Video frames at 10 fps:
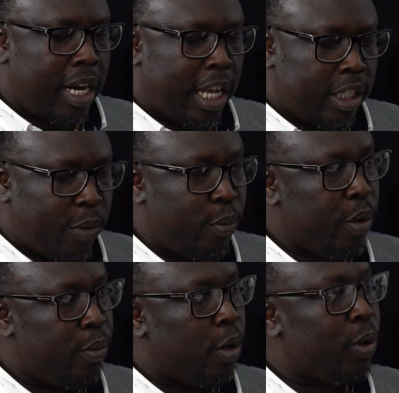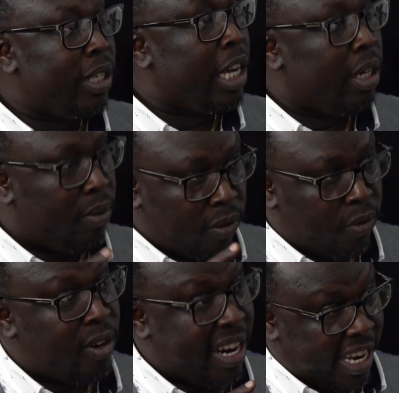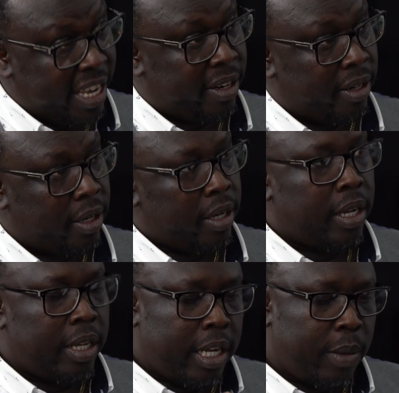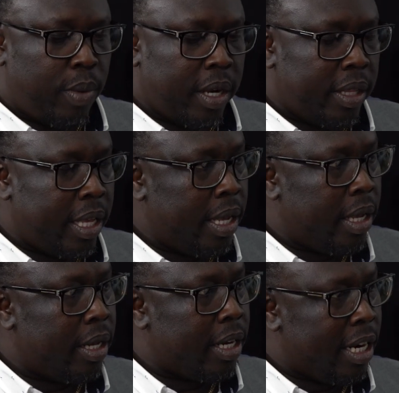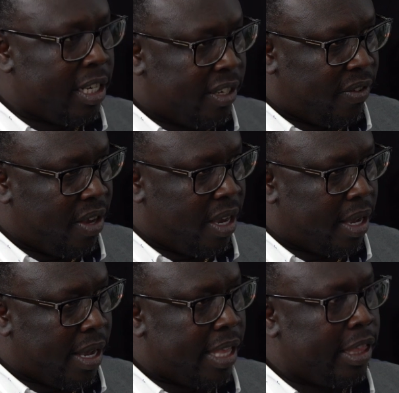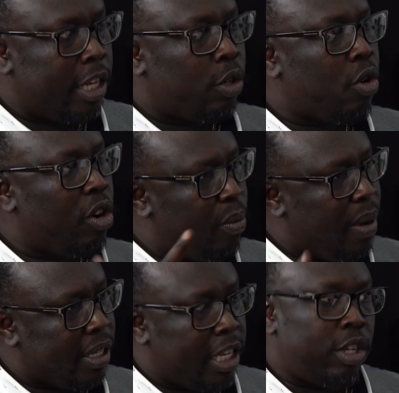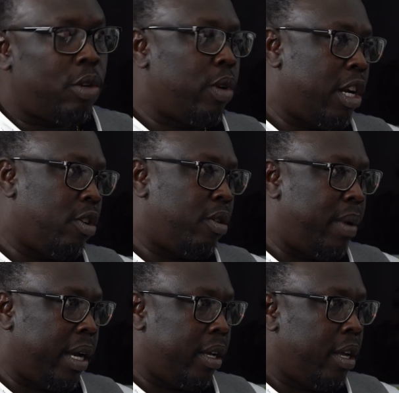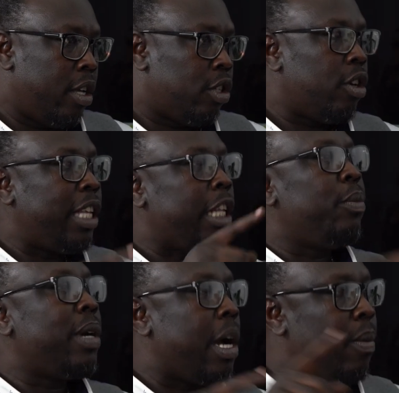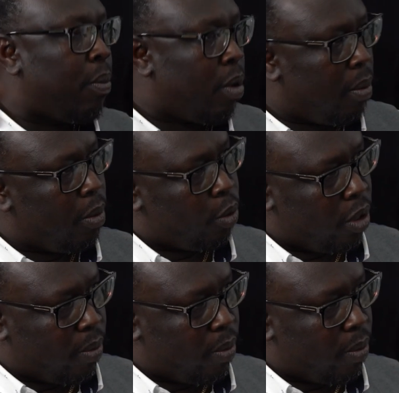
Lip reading: there are some people who done it before again. They bring their relative here, and then to go back, they don't want to go back. So that will become a problem to